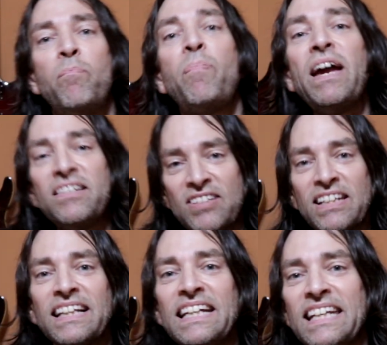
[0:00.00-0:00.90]

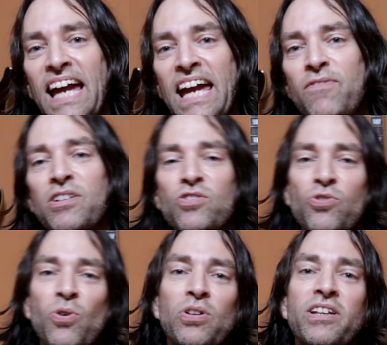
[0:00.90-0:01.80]
basically gave
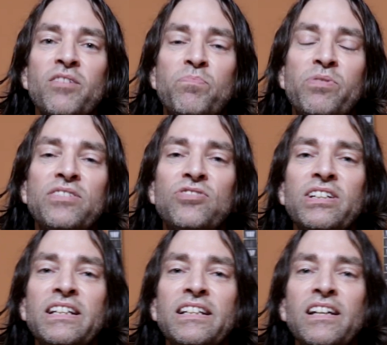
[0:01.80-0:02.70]
control of the
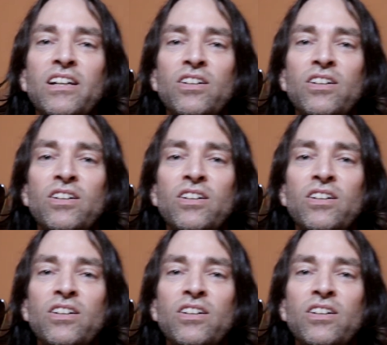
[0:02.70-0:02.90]
prison